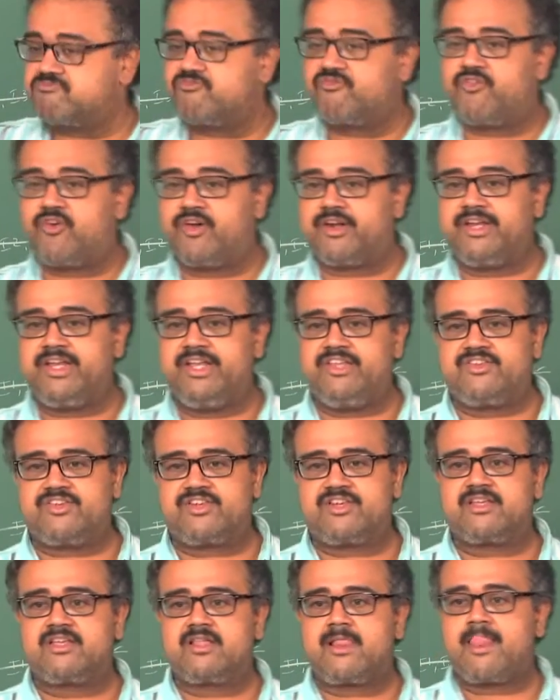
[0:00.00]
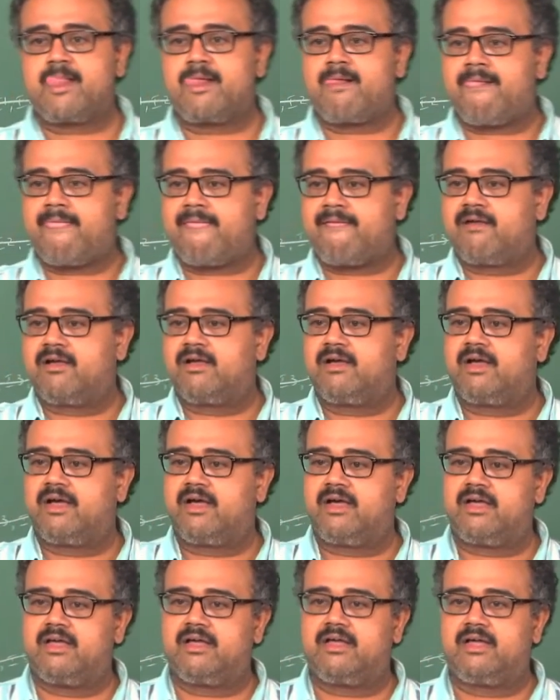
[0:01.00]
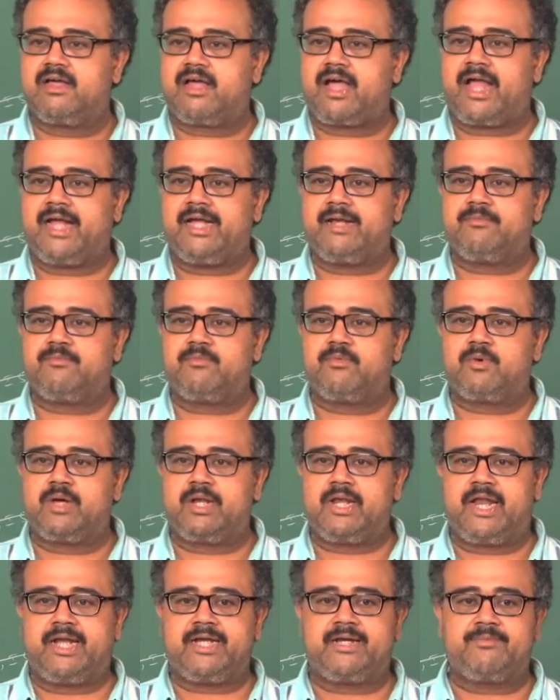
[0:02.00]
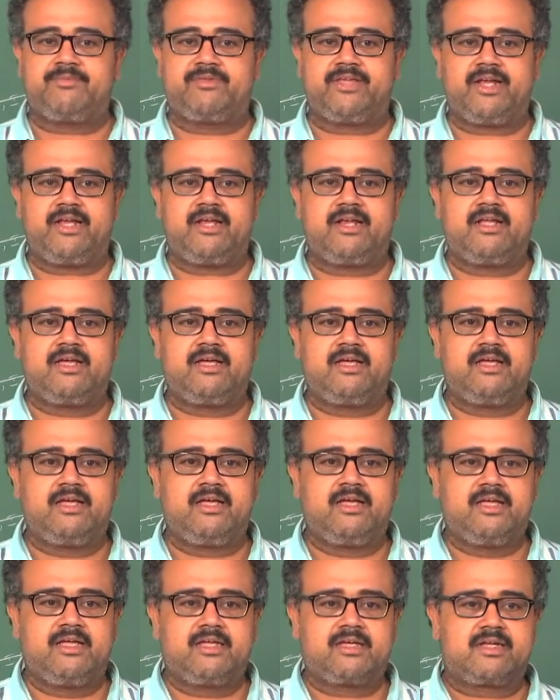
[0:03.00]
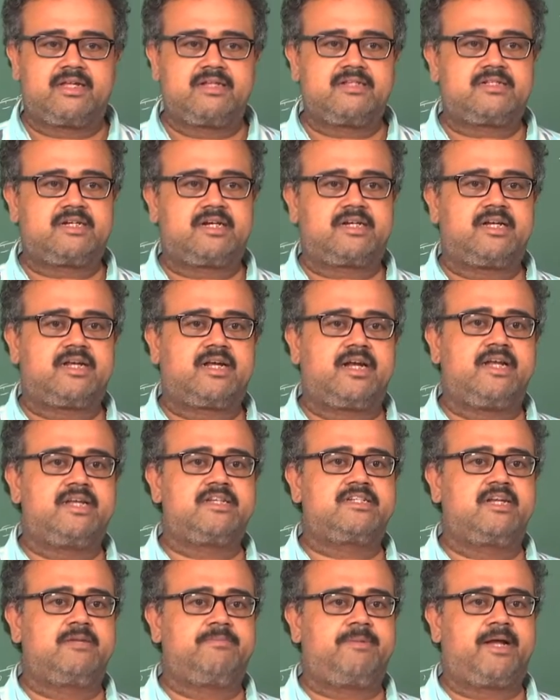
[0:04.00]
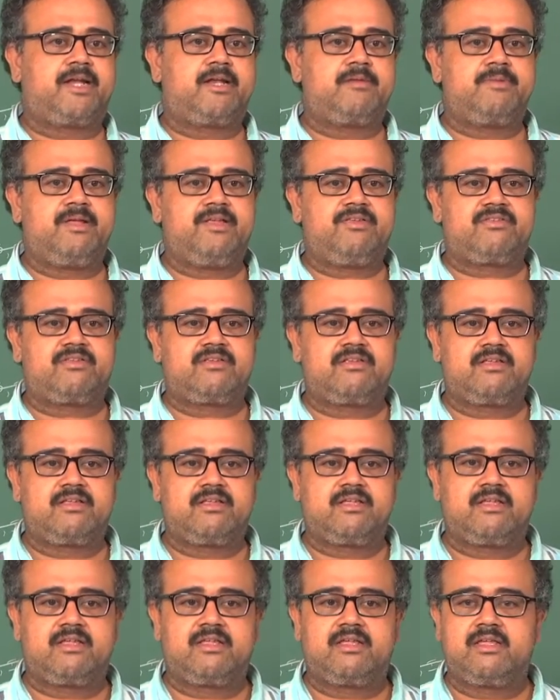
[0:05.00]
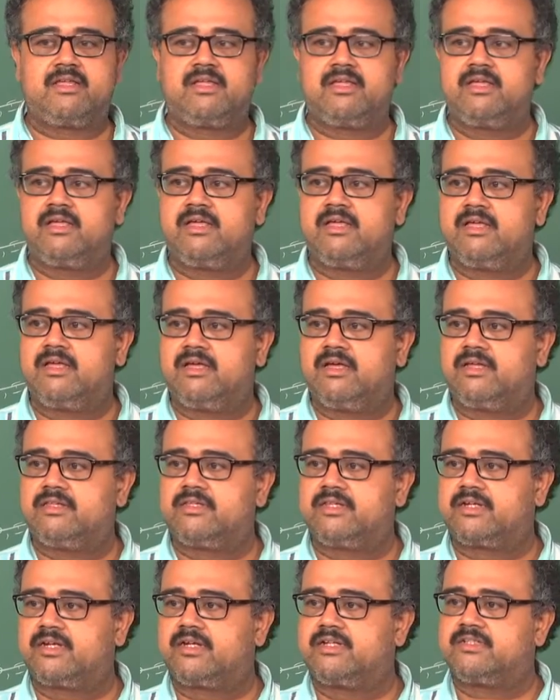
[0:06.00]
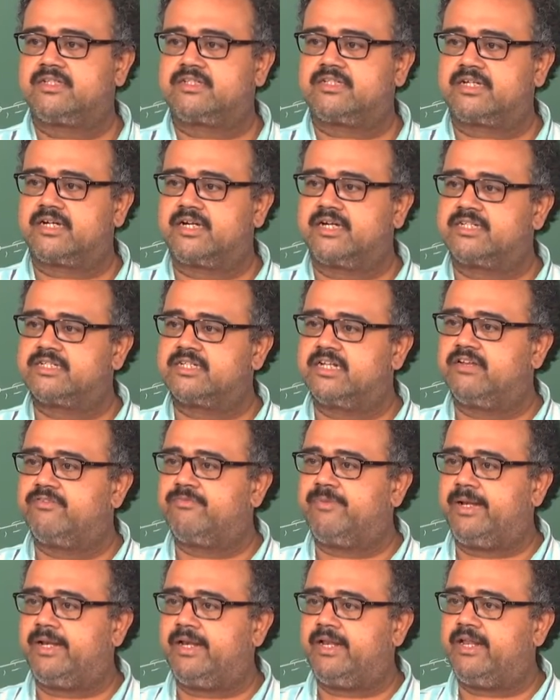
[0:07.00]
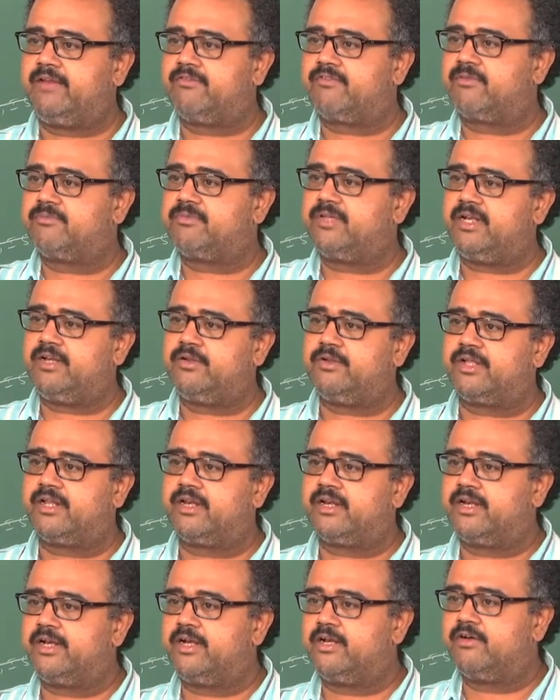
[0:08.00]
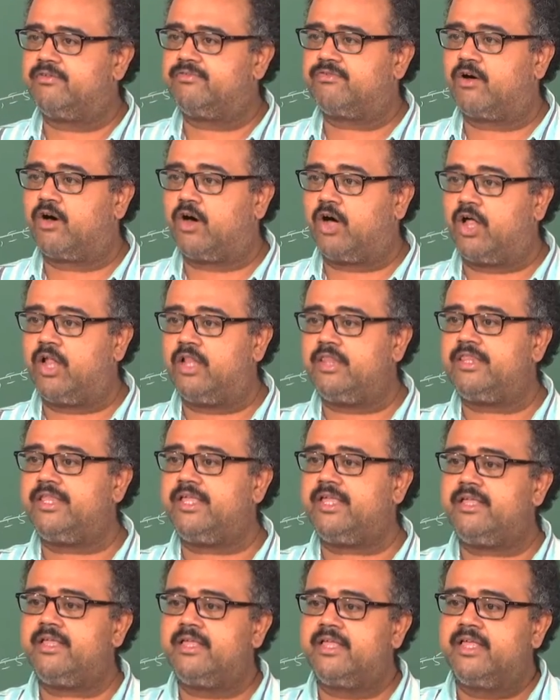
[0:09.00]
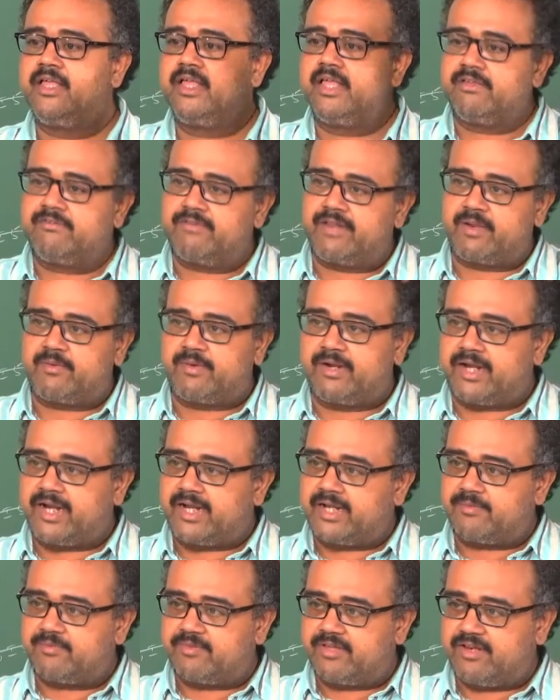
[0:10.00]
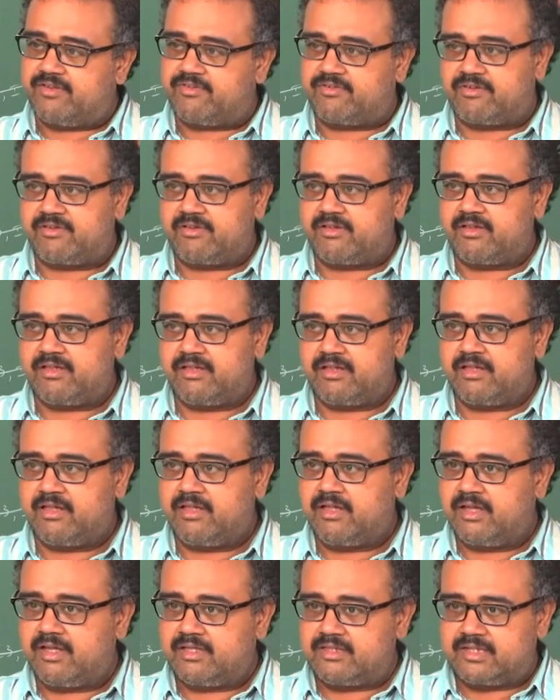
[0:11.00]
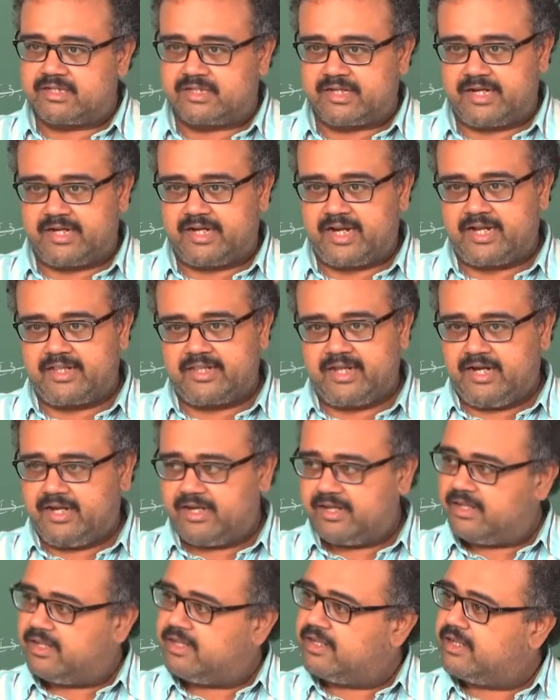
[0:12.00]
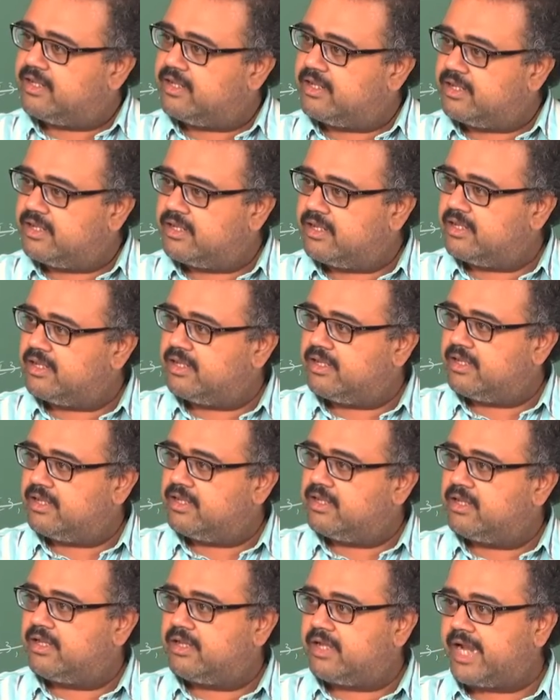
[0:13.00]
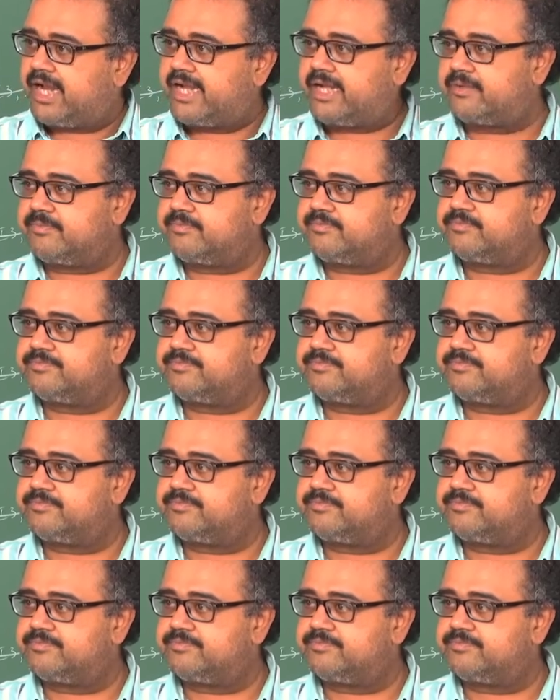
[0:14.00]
for each one item set construct a conditional pattern base, and then construct a conditional FP tree, and from that you can read off all the frequent item sets that contain that item.